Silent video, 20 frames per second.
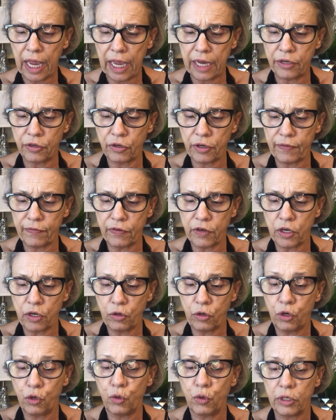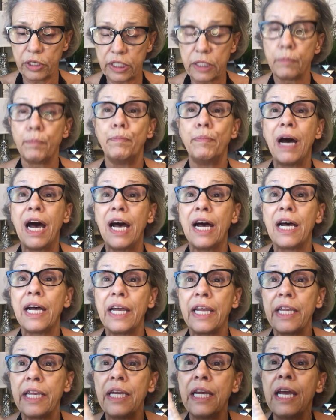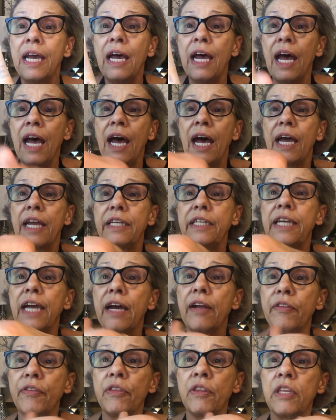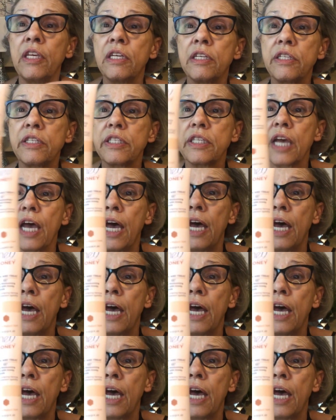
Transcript: I don't even know who it's by. I'd gotten this